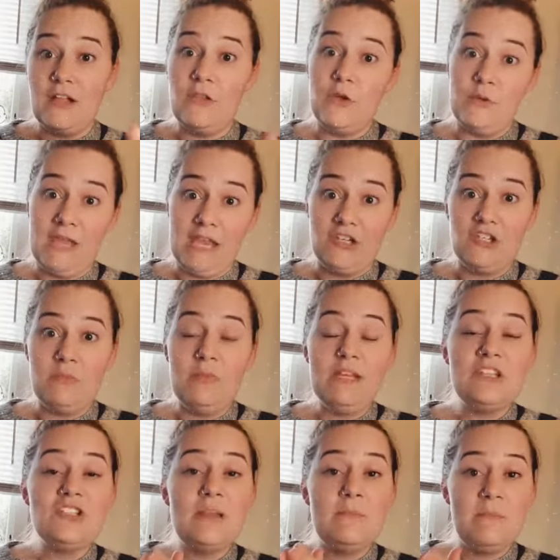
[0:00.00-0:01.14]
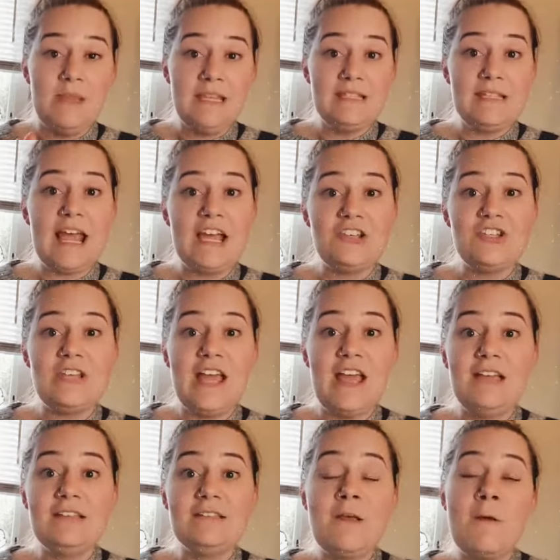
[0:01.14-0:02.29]
location-based
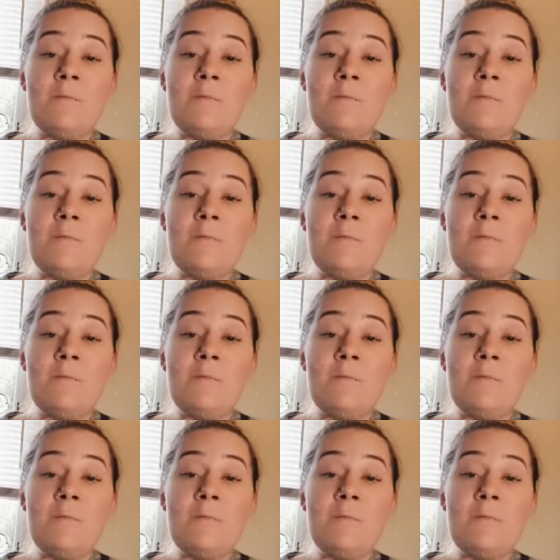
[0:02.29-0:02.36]
hashtags,